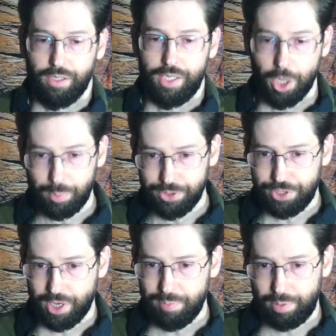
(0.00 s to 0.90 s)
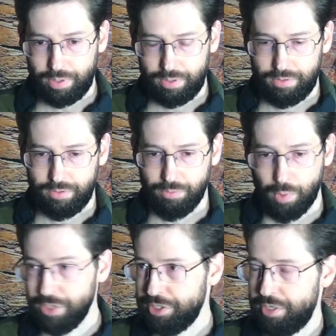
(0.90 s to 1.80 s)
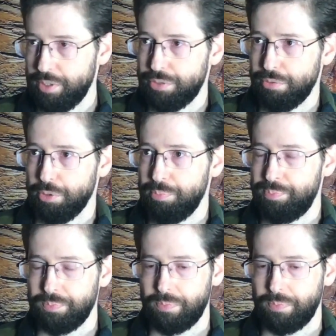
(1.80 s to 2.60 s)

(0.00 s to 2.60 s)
he opens it up, runs into his room,